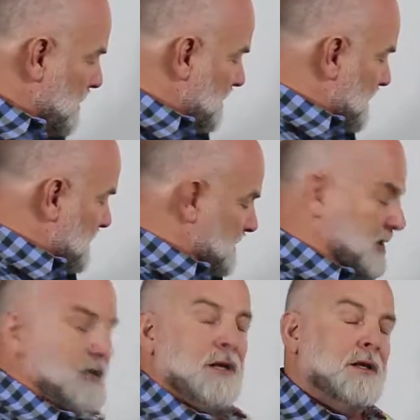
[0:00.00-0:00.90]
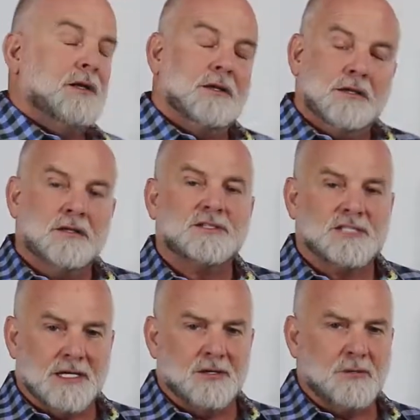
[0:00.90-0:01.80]
eventually,
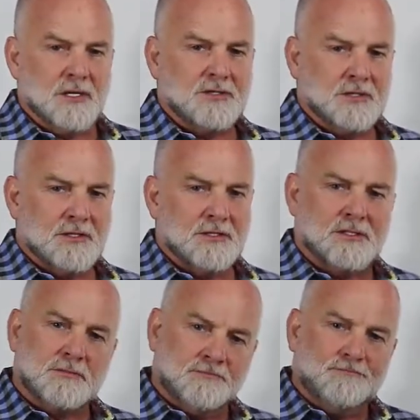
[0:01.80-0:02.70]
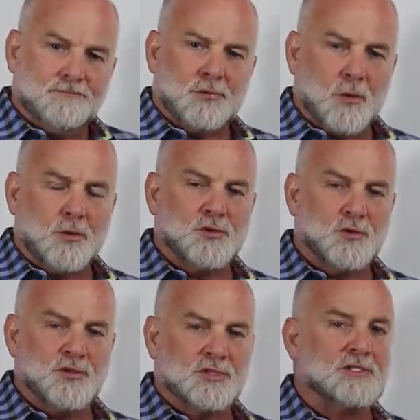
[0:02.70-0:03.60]
standard medicine is prone to
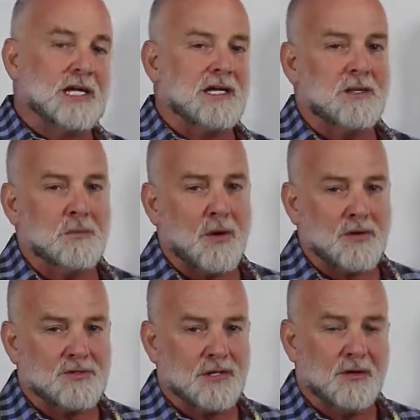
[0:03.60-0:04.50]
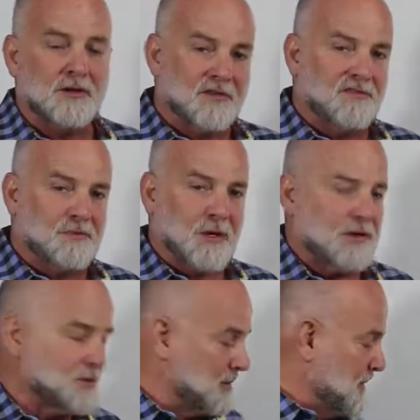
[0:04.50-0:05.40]
just taking parts out if
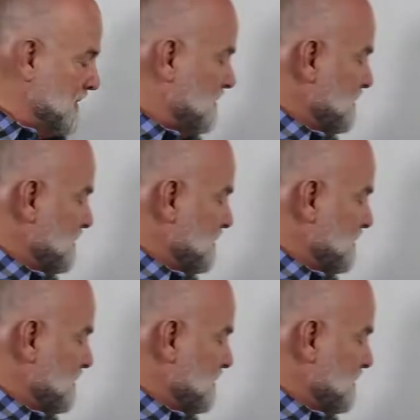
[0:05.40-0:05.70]
possible.